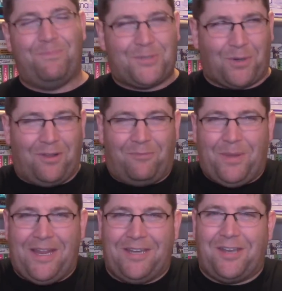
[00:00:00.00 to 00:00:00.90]
sort of
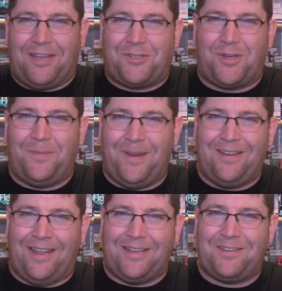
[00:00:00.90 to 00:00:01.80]
being
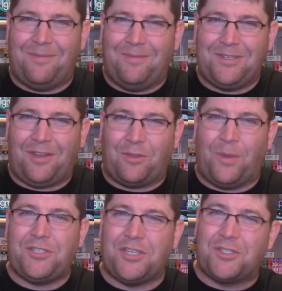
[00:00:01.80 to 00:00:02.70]
attributed like the
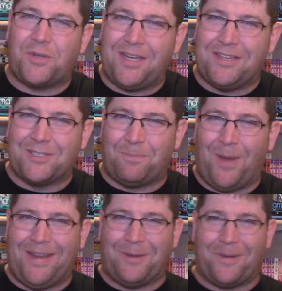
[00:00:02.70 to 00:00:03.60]
way she's treating this
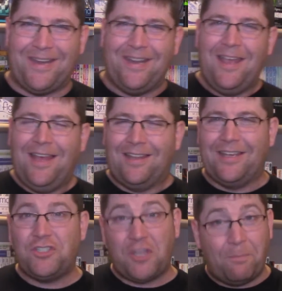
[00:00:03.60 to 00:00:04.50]
bunny, right?
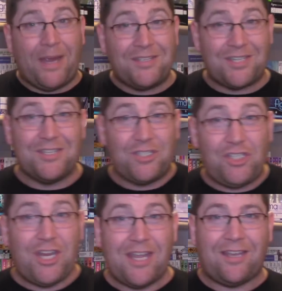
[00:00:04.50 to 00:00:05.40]
Like she bites his
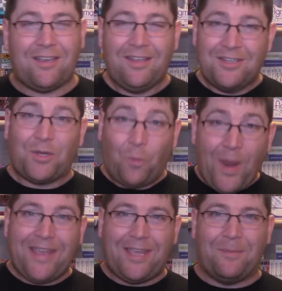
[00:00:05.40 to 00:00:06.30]
cheek to
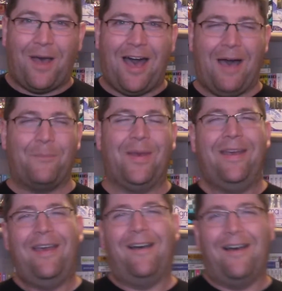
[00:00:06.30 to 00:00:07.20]
wake him up.
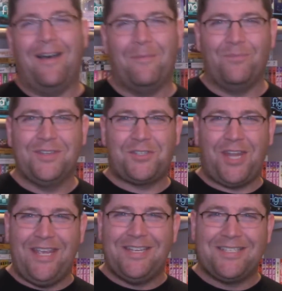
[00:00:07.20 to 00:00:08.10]
Um,
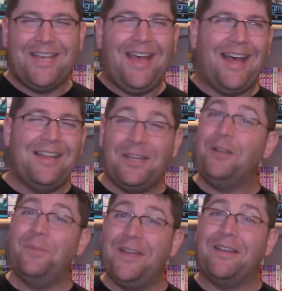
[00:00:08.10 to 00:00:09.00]
she's a
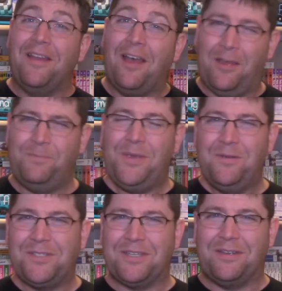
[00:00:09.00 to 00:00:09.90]
little bit
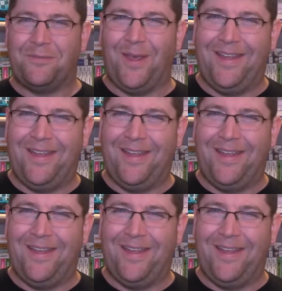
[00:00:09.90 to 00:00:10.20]
abusive